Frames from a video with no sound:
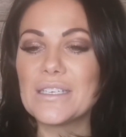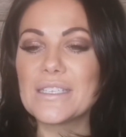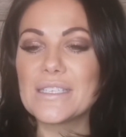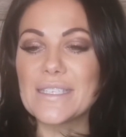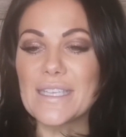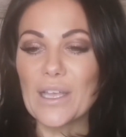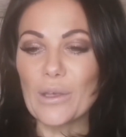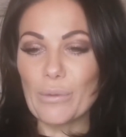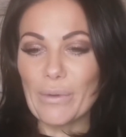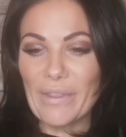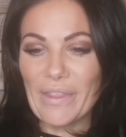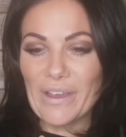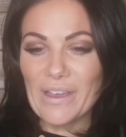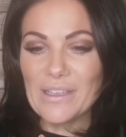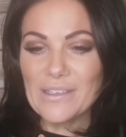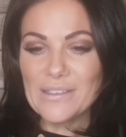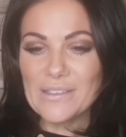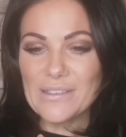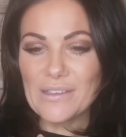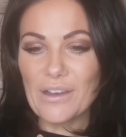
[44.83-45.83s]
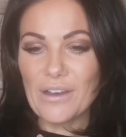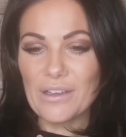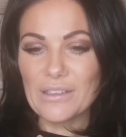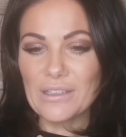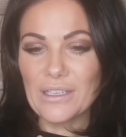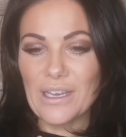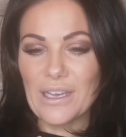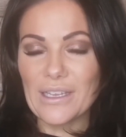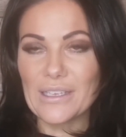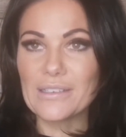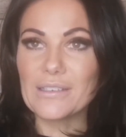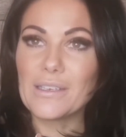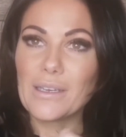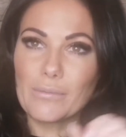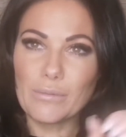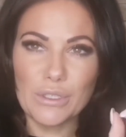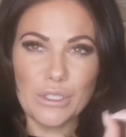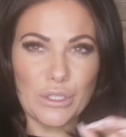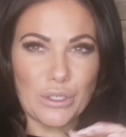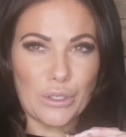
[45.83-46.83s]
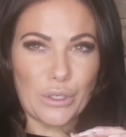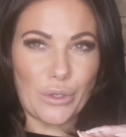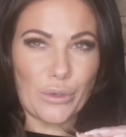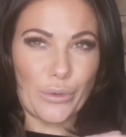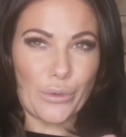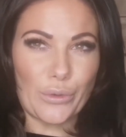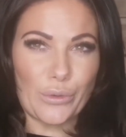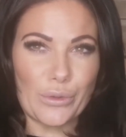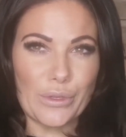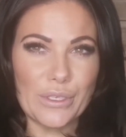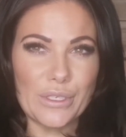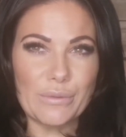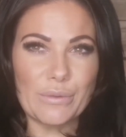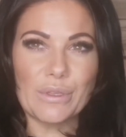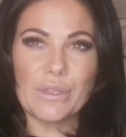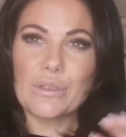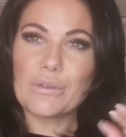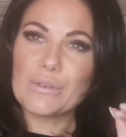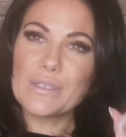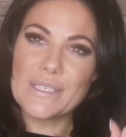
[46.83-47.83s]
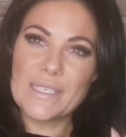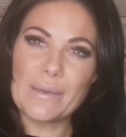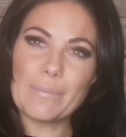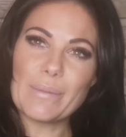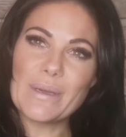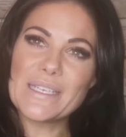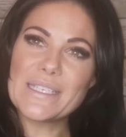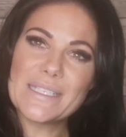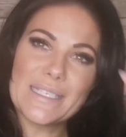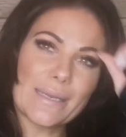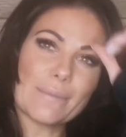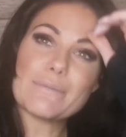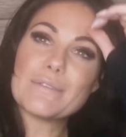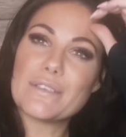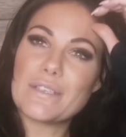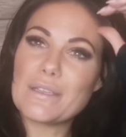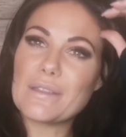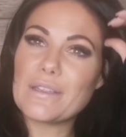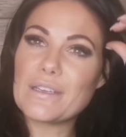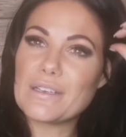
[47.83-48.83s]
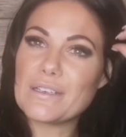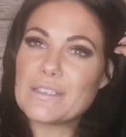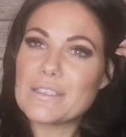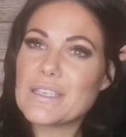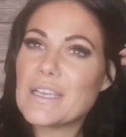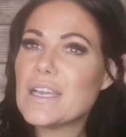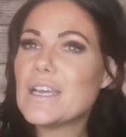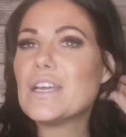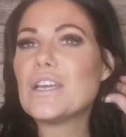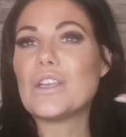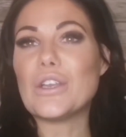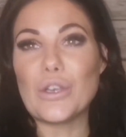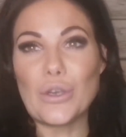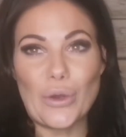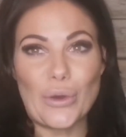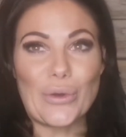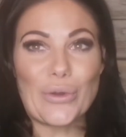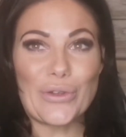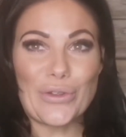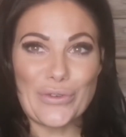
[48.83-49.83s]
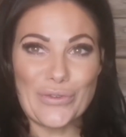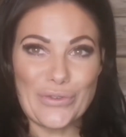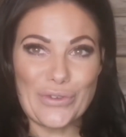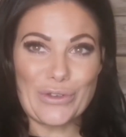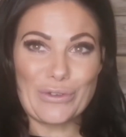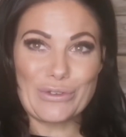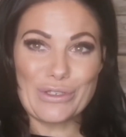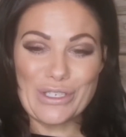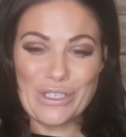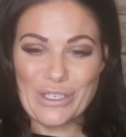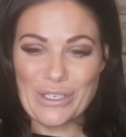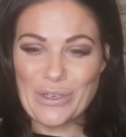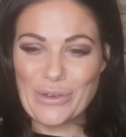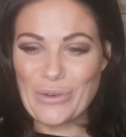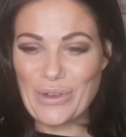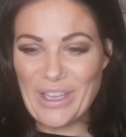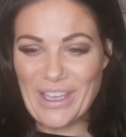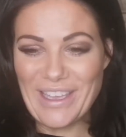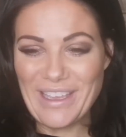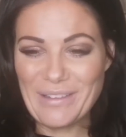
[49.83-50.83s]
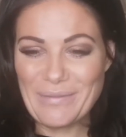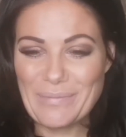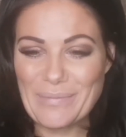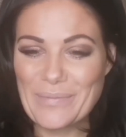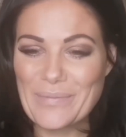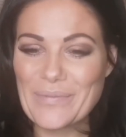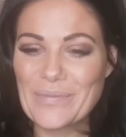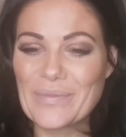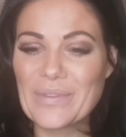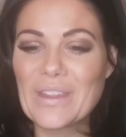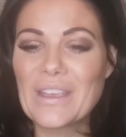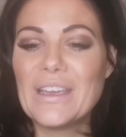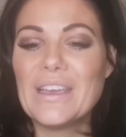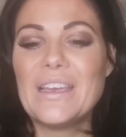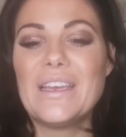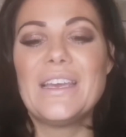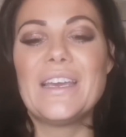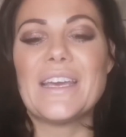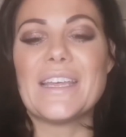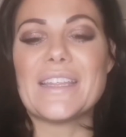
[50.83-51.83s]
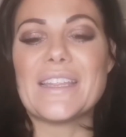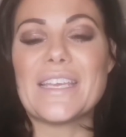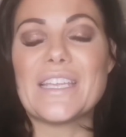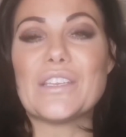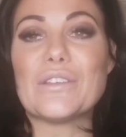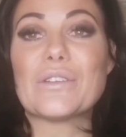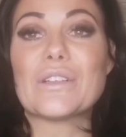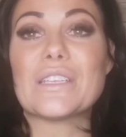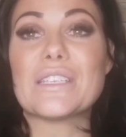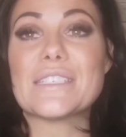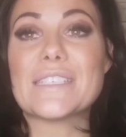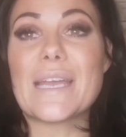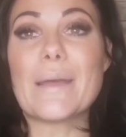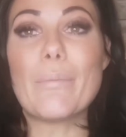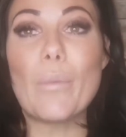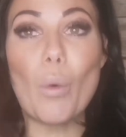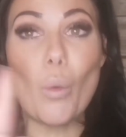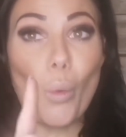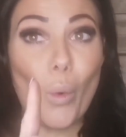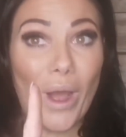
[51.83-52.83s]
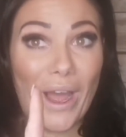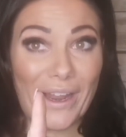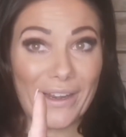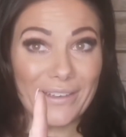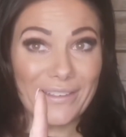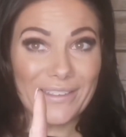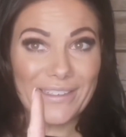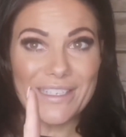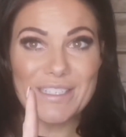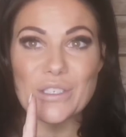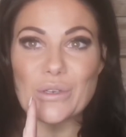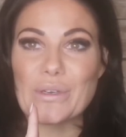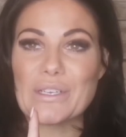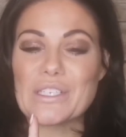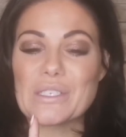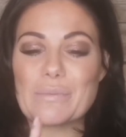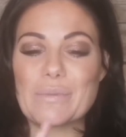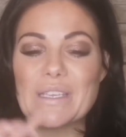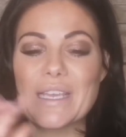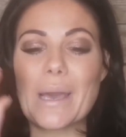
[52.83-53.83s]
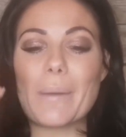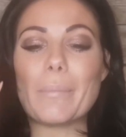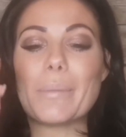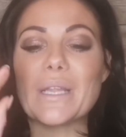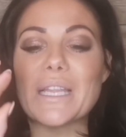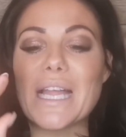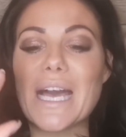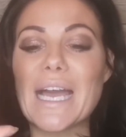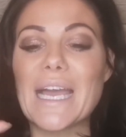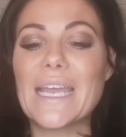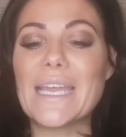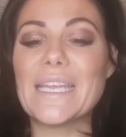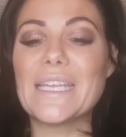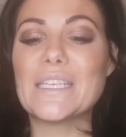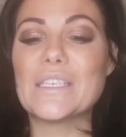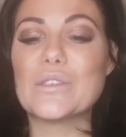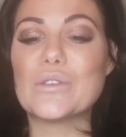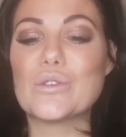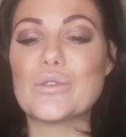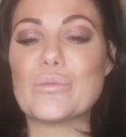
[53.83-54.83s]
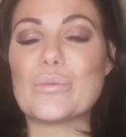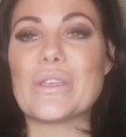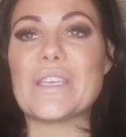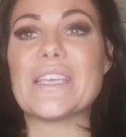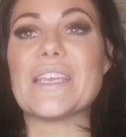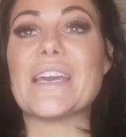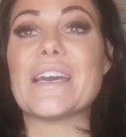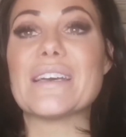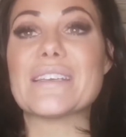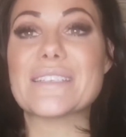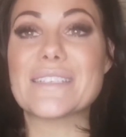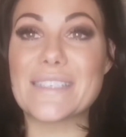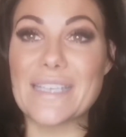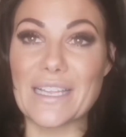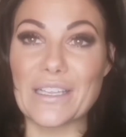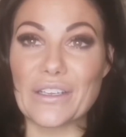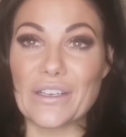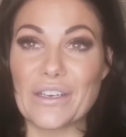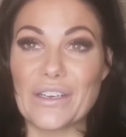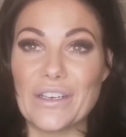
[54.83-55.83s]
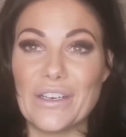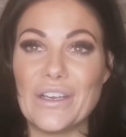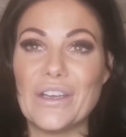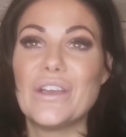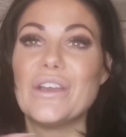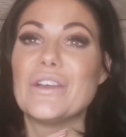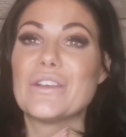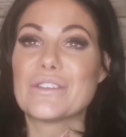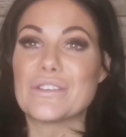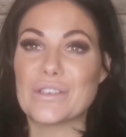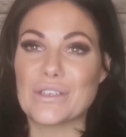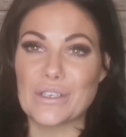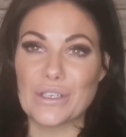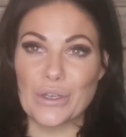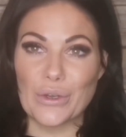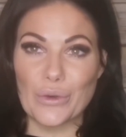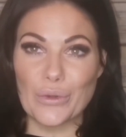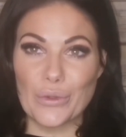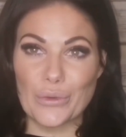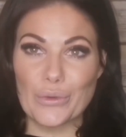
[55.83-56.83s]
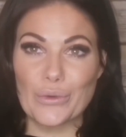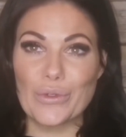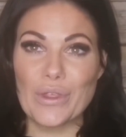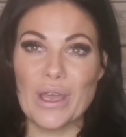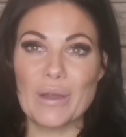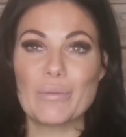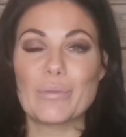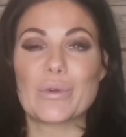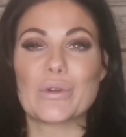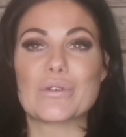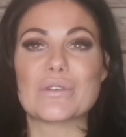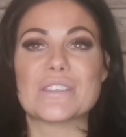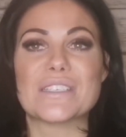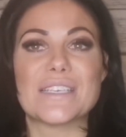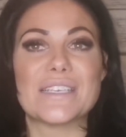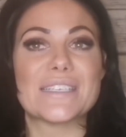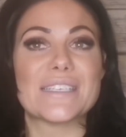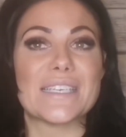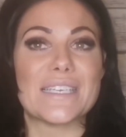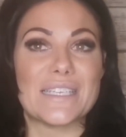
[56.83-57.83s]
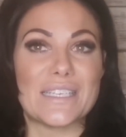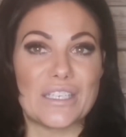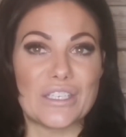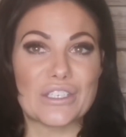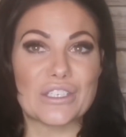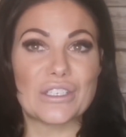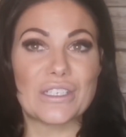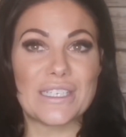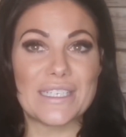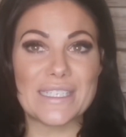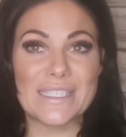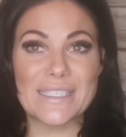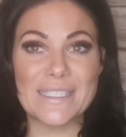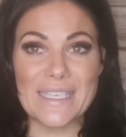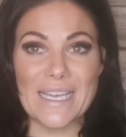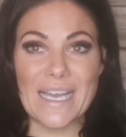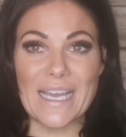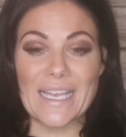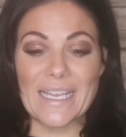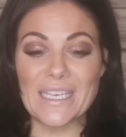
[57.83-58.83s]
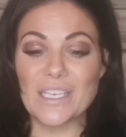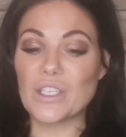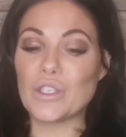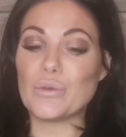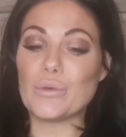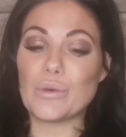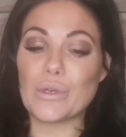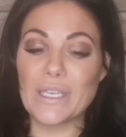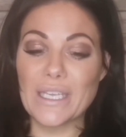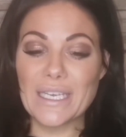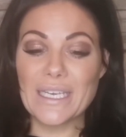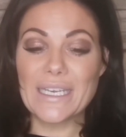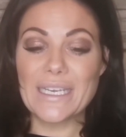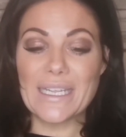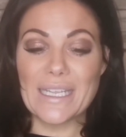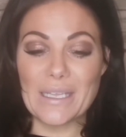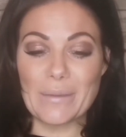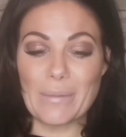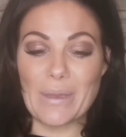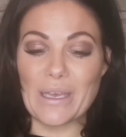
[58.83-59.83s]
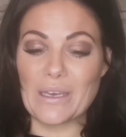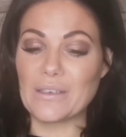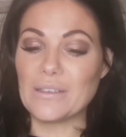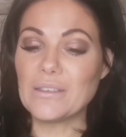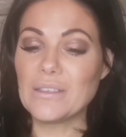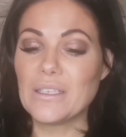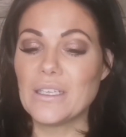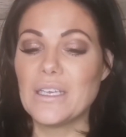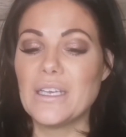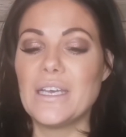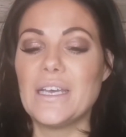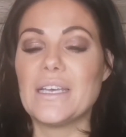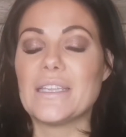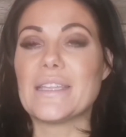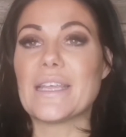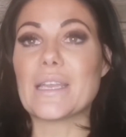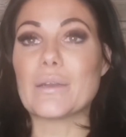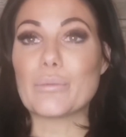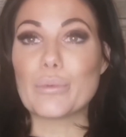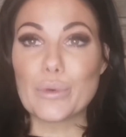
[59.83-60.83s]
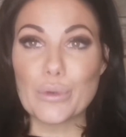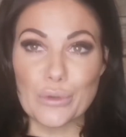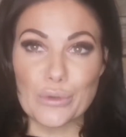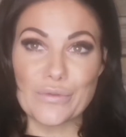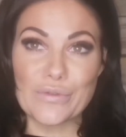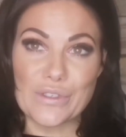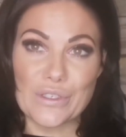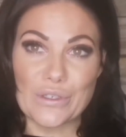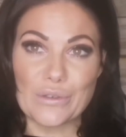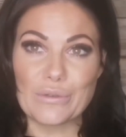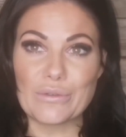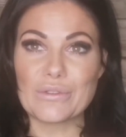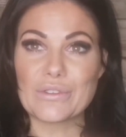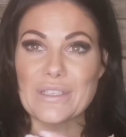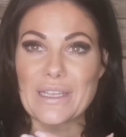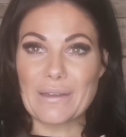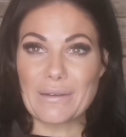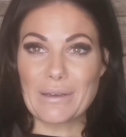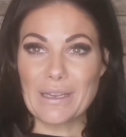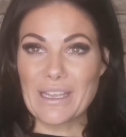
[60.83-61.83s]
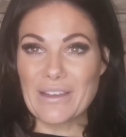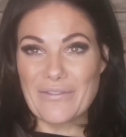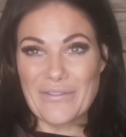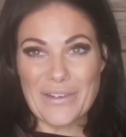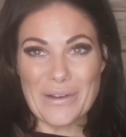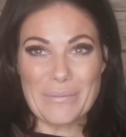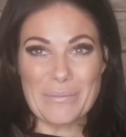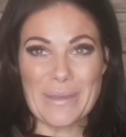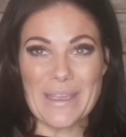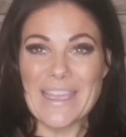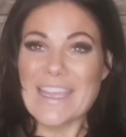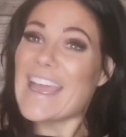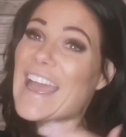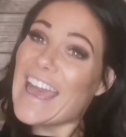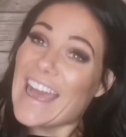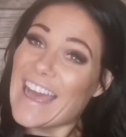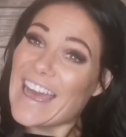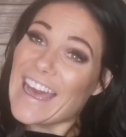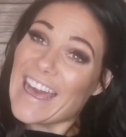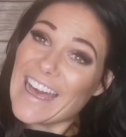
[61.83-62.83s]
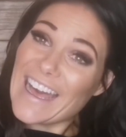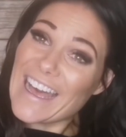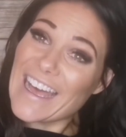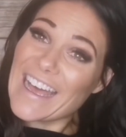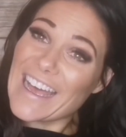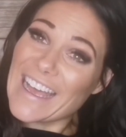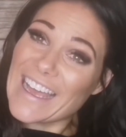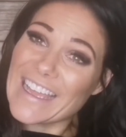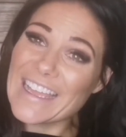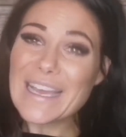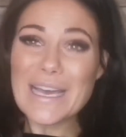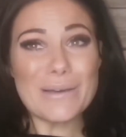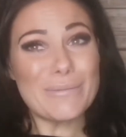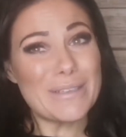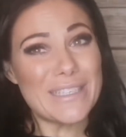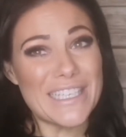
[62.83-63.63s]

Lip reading: Sell with Us online. I'm just going to go through this with you step by step so that there's no confusion, okay? Then step 1 is going to be apply to be a seller. So you're going to go through that process, initial and sign. You will get an email that approves you. So that'll come from me. Hi, I'm